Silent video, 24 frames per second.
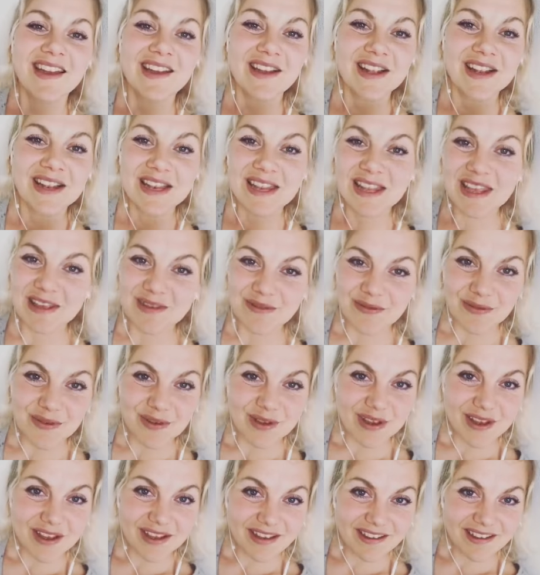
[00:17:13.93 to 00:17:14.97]
Leave
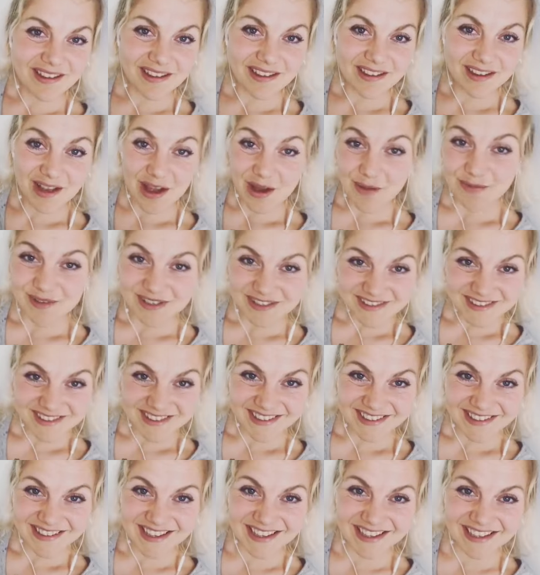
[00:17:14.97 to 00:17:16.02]
comments
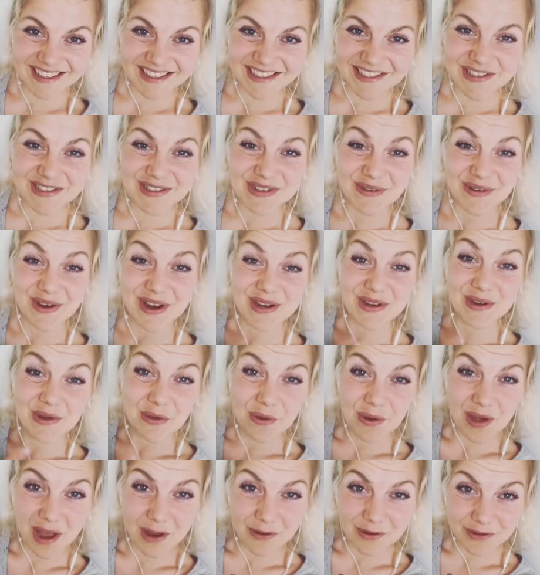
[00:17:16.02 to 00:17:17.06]
so I know
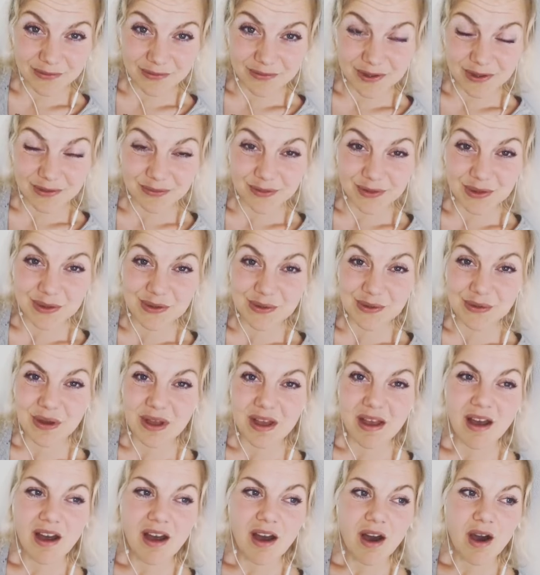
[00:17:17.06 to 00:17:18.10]
how it felt for you.
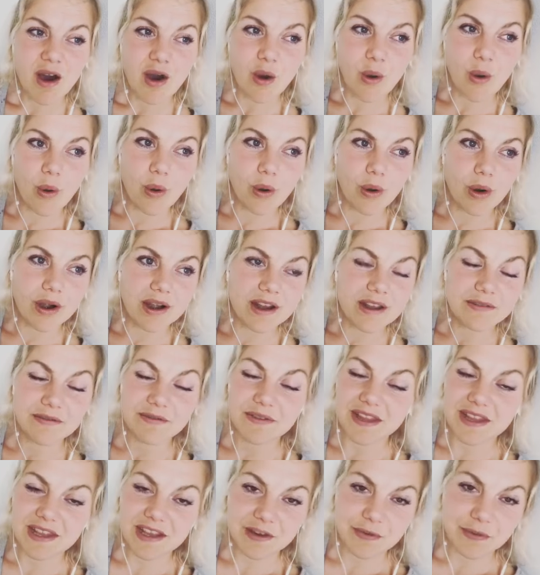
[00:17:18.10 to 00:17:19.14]
Or if
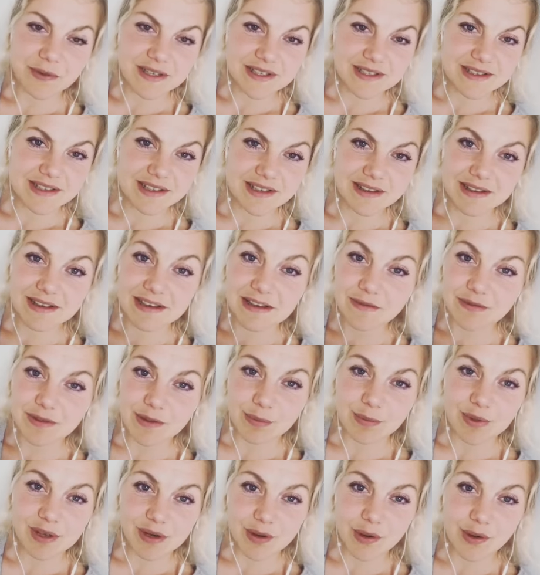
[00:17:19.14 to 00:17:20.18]
any question, leave them
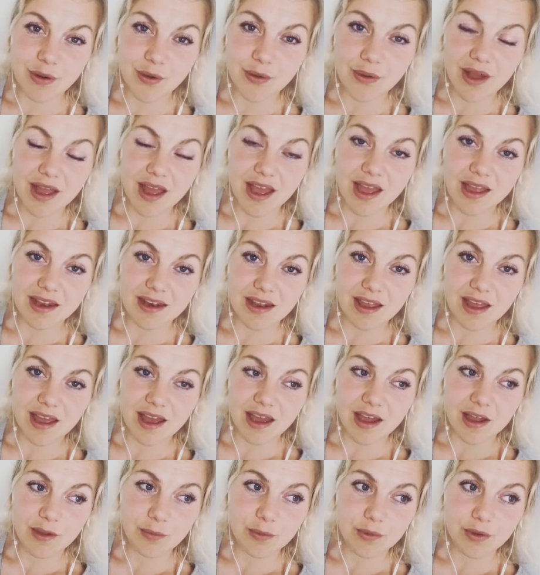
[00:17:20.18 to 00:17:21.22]
below and
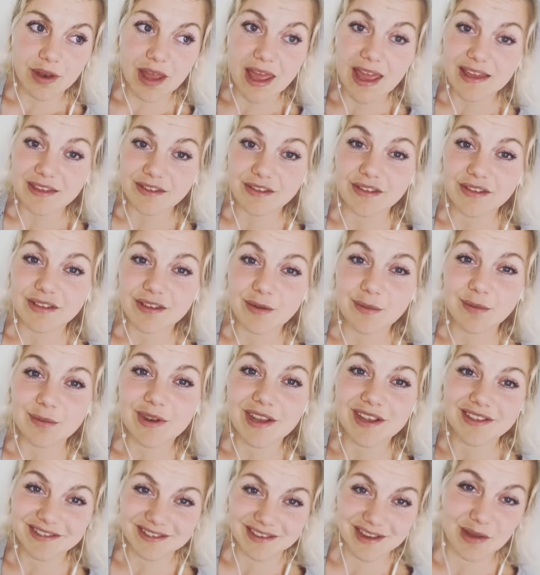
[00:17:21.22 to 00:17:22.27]
I will answer them
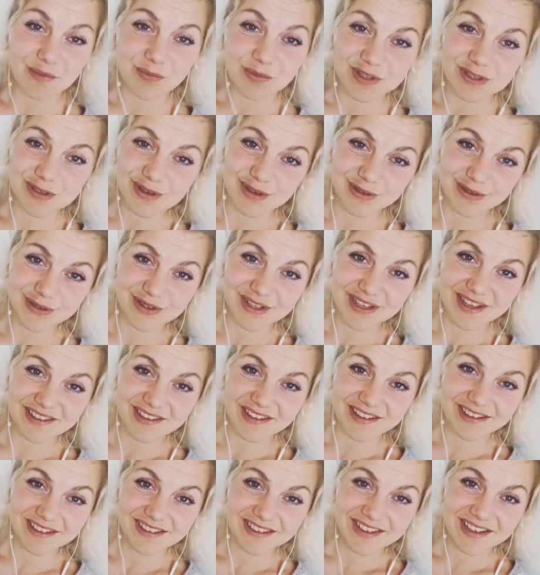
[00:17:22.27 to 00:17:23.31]
next time we talk
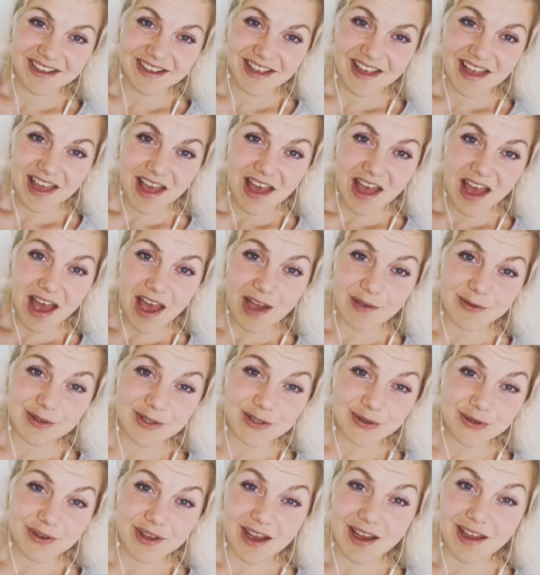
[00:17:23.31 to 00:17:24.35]
together. I wish
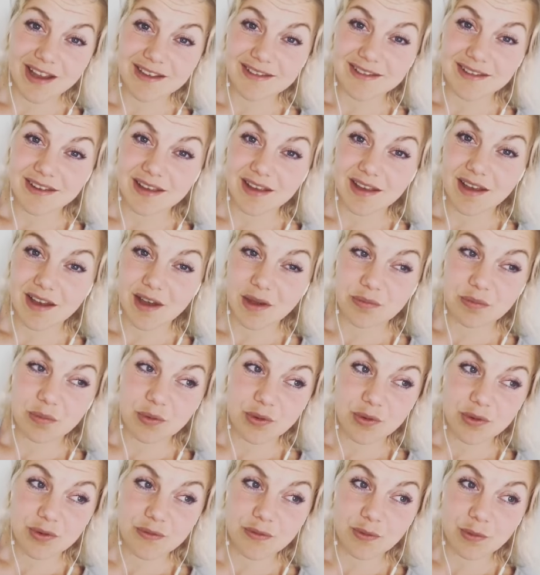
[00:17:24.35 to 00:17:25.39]
you guys a
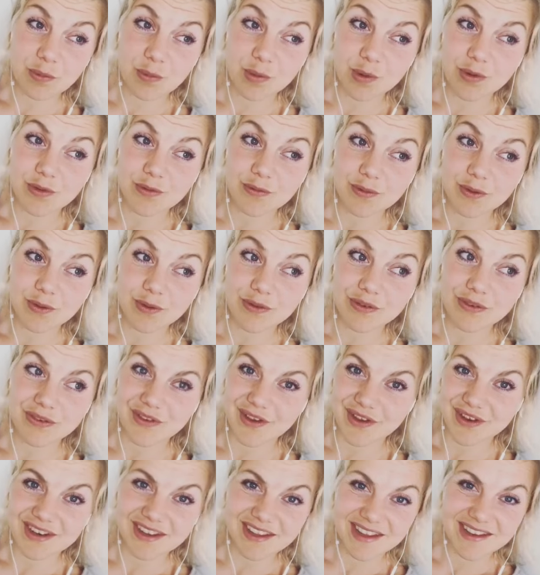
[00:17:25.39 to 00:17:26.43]
beautiful, beautiful
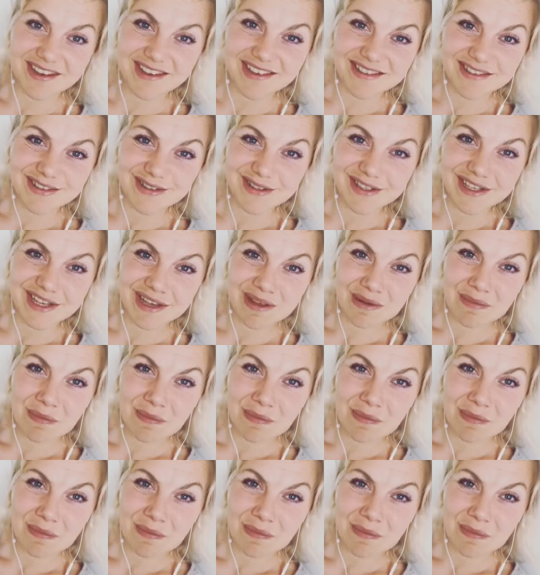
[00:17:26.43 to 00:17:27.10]
Sunday it is today.